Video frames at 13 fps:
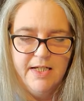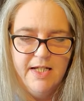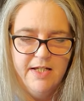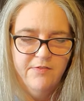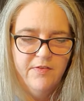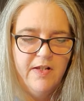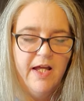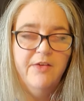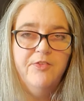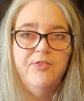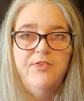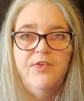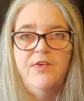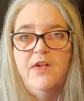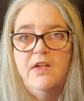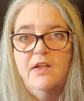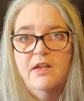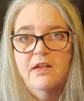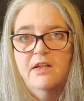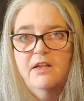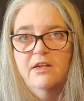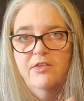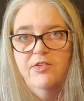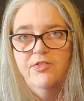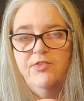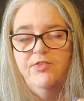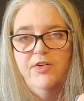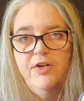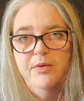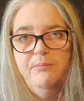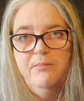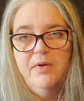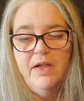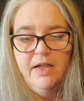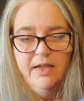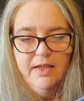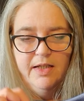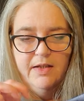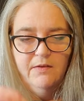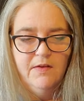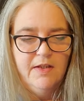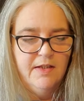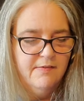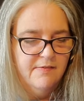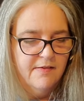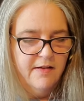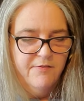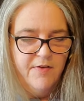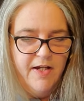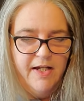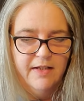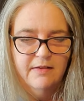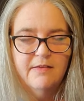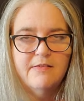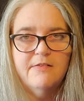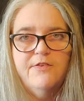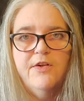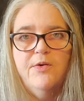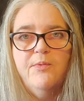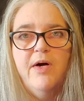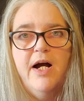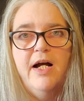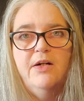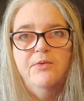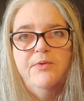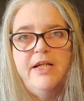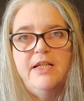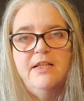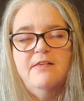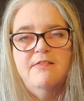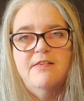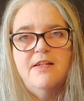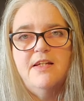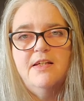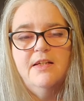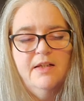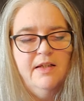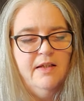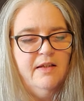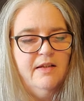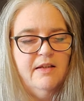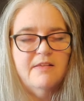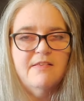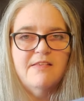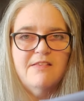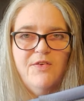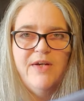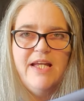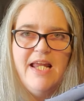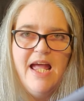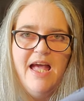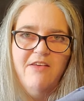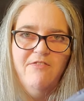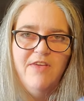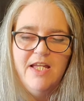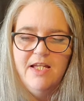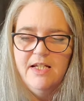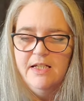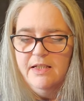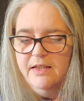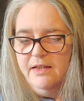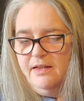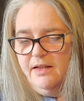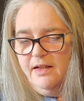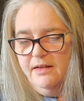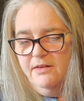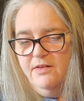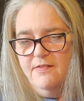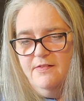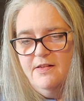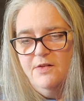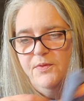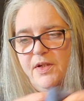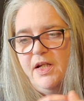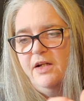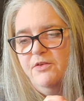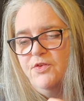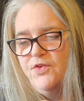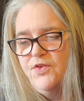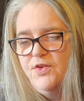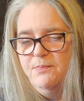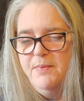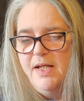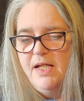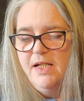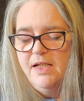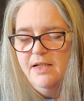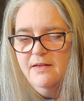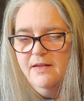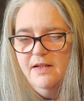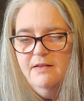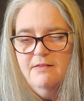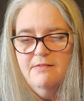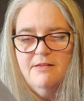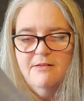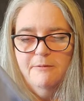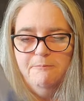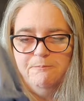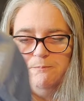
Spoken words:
I have left from cutting out this. I've had this for a while, waiting to see, because it's quite heavy, to see what I was going to make out of this.